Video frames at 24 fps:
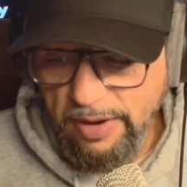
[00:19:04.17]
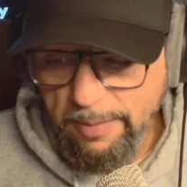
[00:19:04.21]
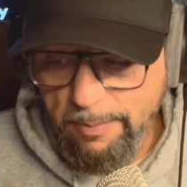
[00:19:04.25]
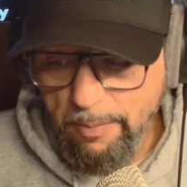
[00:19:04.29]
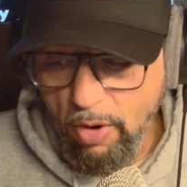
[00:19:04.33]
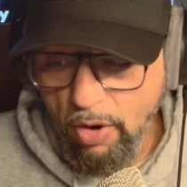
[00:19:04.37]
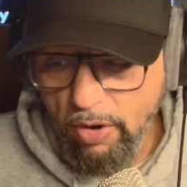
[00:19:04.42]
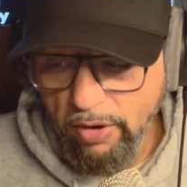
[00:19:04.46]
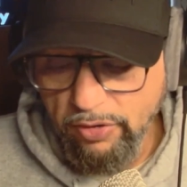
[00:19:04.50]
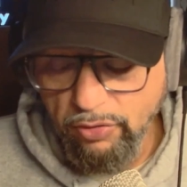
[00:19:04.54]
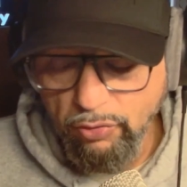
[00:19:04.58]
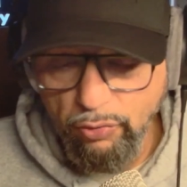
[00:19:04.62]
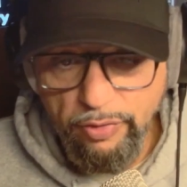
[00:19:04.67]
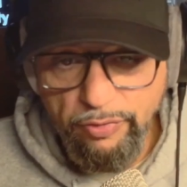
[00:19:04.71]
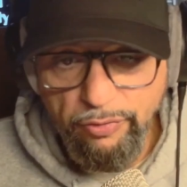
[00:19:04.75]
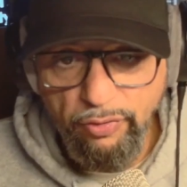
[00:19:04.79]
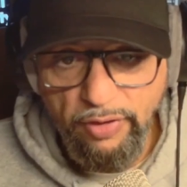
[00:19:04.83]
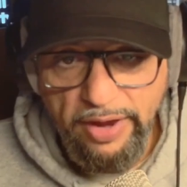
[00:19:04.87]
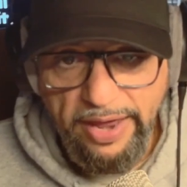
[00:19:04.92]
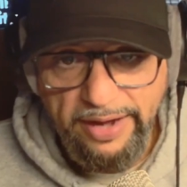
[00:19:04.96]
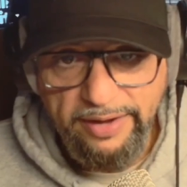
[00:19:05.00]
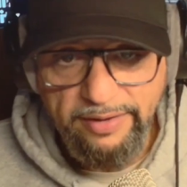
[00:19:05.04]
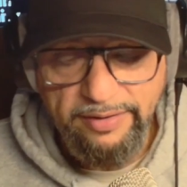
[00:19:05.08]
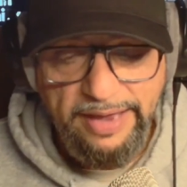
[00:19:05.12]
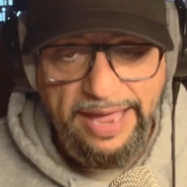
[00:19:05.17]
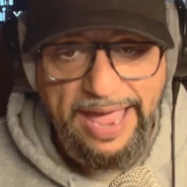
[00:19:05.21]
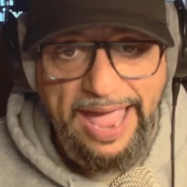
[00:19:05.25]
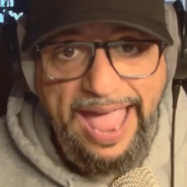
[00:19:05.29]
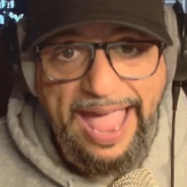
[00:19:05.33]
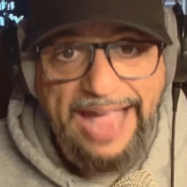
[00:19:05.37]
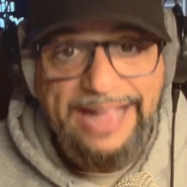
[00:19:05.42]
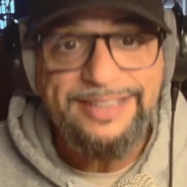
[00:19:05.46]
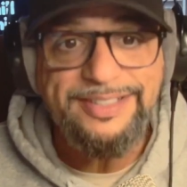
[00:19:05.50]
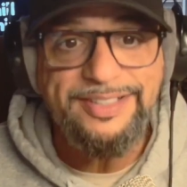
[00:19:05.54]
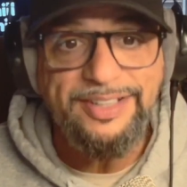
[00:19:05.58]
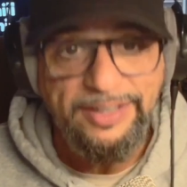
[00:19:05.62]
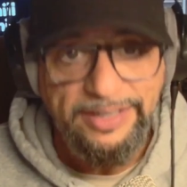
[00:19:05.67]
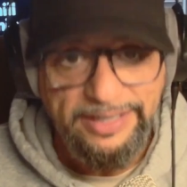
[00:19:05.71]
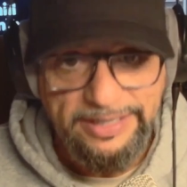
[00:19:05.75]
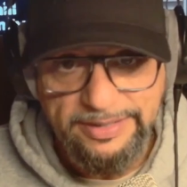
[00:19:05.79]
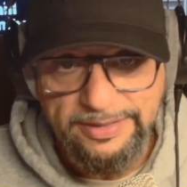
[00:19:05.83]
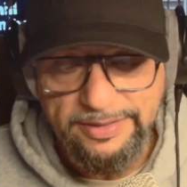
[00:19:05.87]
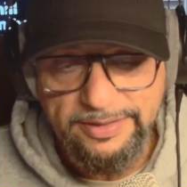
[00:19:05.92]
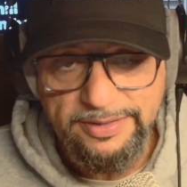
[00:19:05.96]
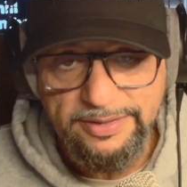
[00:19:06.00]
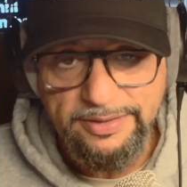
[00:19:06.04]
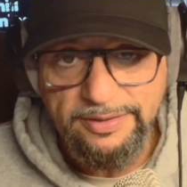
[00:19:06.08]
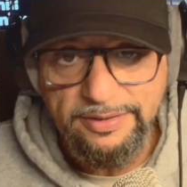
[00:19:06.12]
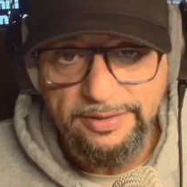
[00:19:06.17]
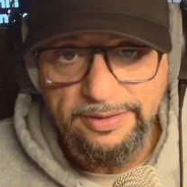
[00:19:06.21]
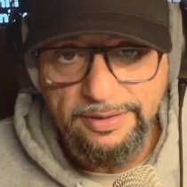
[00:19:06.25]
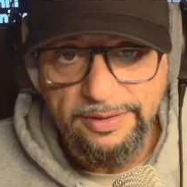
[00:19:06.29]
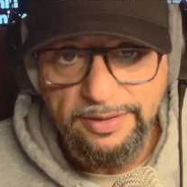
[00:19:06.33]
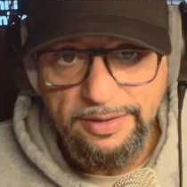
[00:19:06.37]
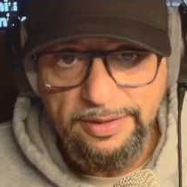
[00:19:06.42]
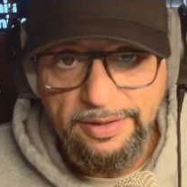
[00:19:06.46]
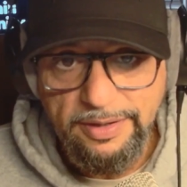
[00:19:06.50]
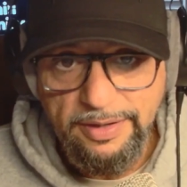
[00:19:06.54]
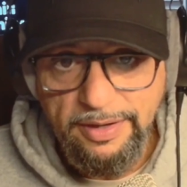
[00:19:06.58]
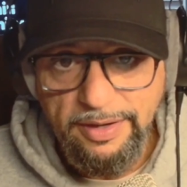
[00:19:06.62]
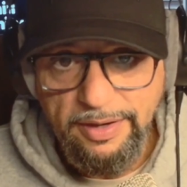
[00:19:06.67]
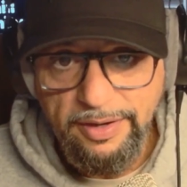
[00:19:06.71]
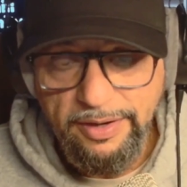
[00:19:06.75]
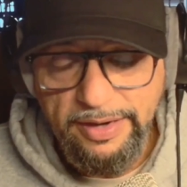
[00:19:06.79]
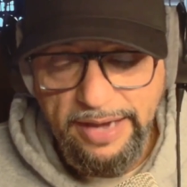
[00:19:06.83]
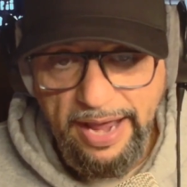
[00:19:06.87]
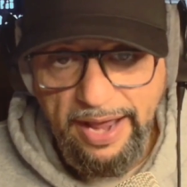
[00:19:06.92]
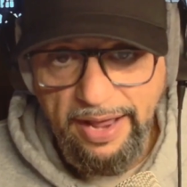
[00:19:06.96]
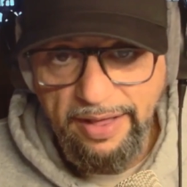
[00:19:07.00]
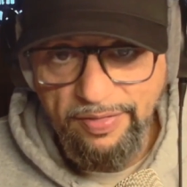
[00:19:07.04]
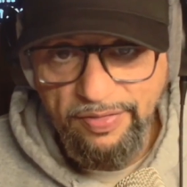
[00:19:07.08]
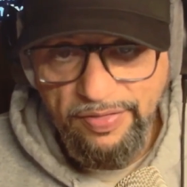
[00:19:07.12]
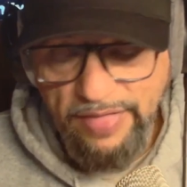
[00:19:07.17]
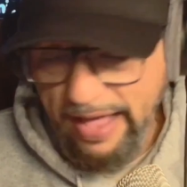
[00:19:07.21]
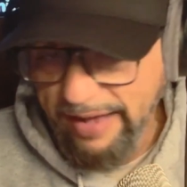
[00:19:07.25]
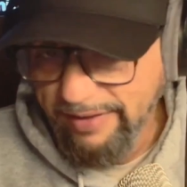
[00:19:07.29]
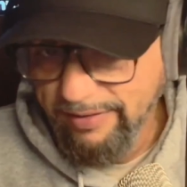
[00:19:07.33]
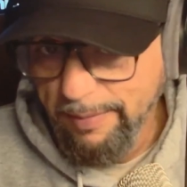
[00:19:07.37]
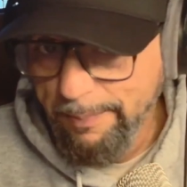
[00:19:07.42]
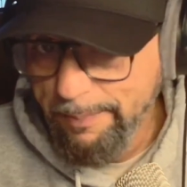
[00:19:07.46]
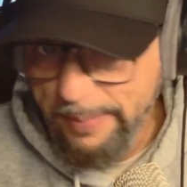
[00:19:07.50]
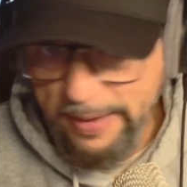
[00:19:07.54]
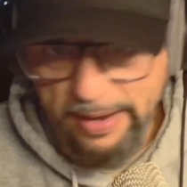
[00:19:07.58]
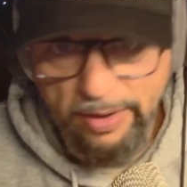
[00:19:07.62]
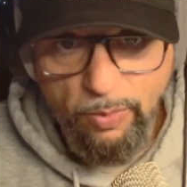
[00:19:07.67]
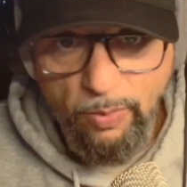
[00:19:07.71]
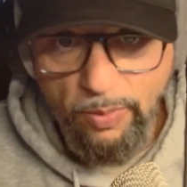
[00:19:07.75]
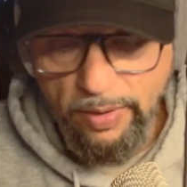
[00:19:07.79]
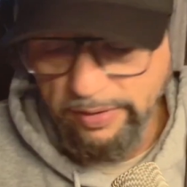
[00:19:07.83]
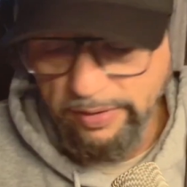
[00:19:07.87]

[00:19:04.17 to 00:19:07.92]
marks reflect excellence. Okay, that's a big one